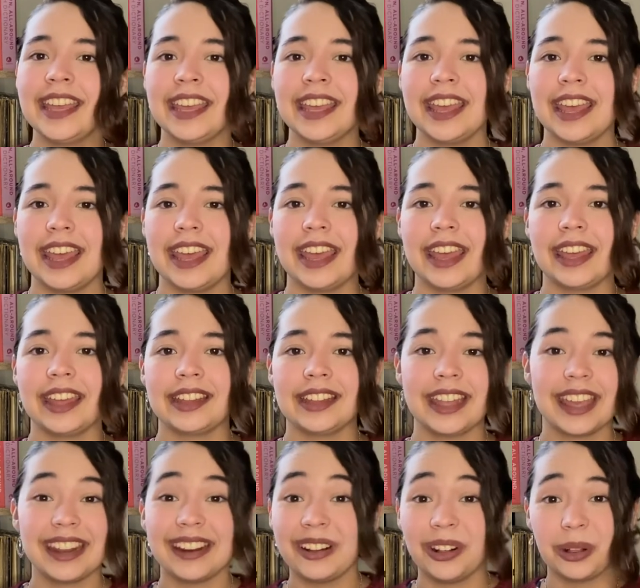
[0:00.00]
and
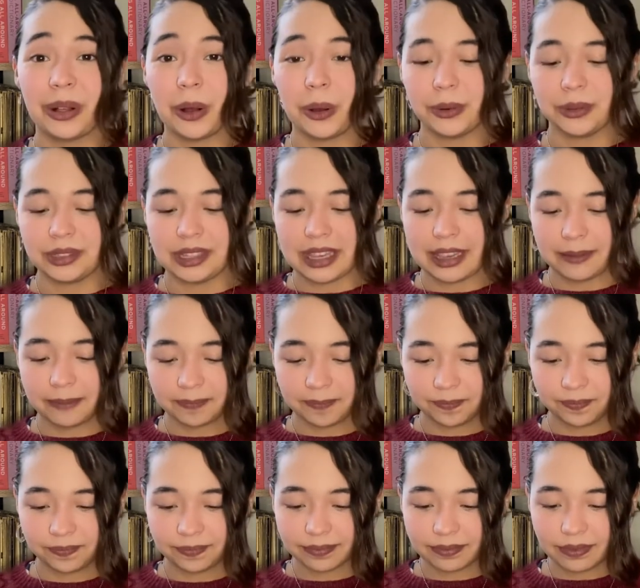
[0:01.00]
get all cozy.
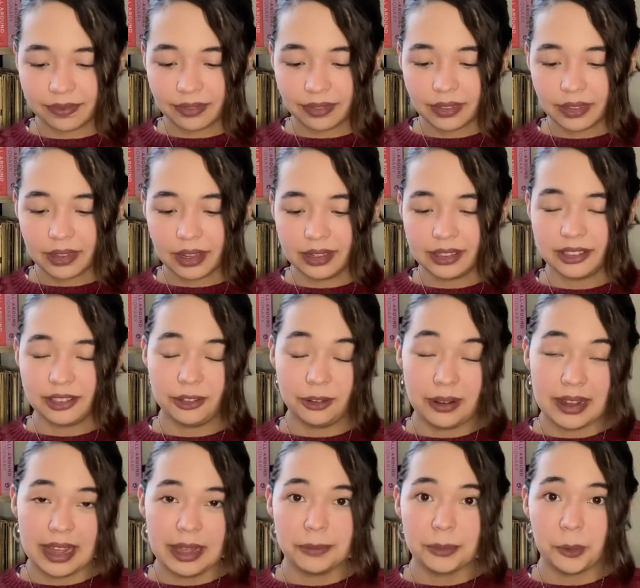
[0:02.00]
And so
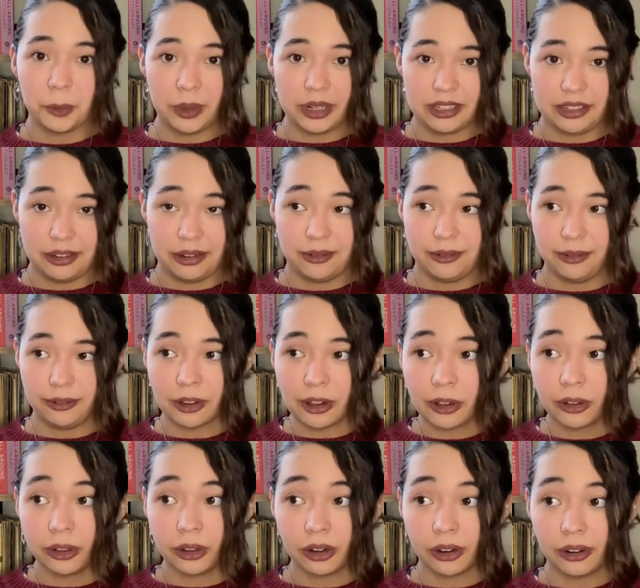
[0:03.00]
I'm a winter and fall
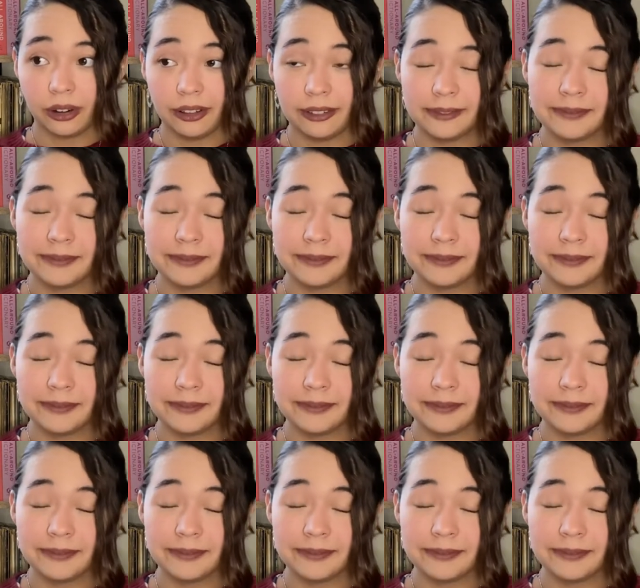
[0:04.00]
girl.